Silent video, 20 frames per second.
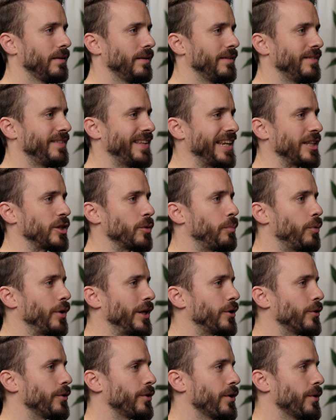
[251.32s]
select the
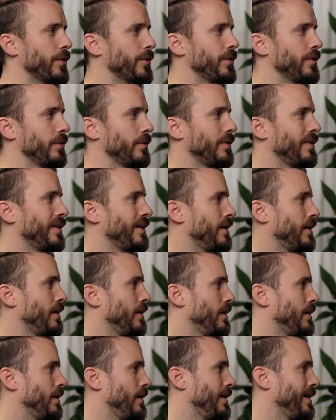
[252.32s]
polygon node,
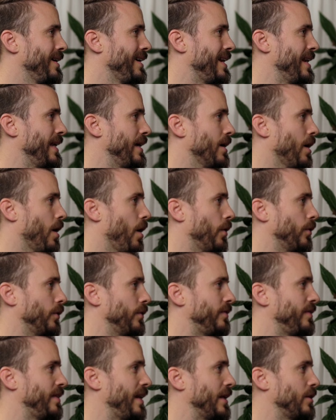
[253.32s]
click on the
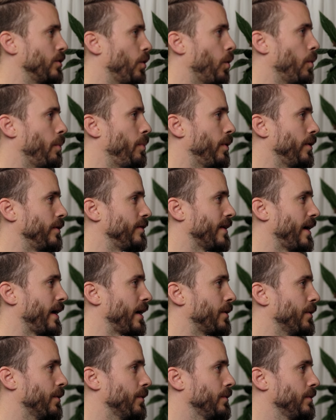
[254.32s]
select all points
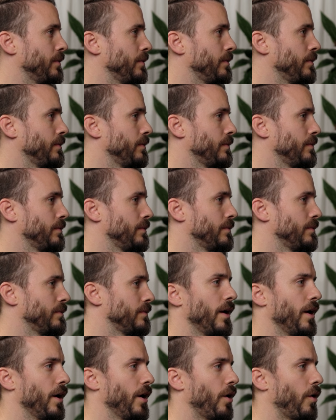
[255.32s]
icon,
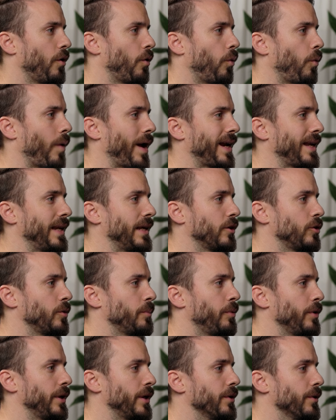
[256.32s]
right click on the
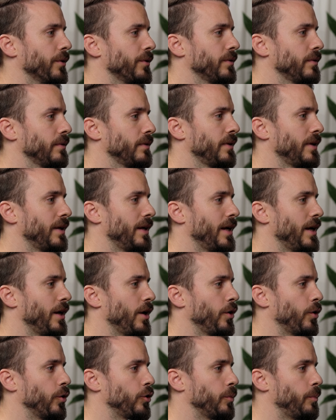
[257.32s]
polygon,
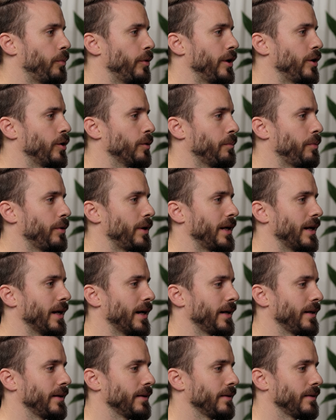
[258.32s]
go to polygon
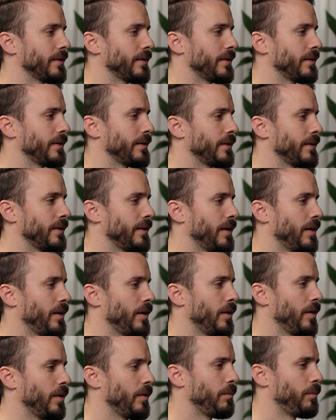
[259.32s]
polyline,
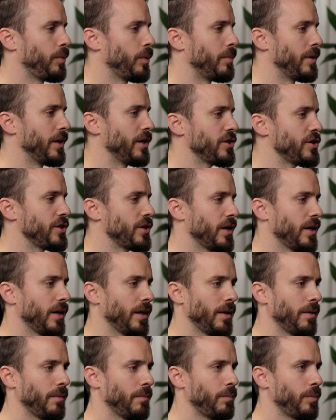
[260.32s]
publish,
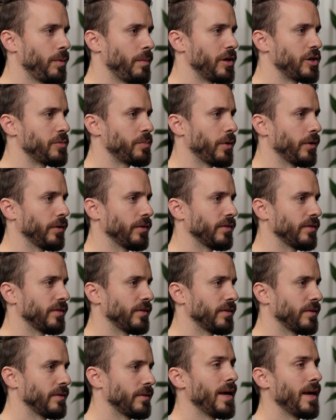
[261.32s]
publish points.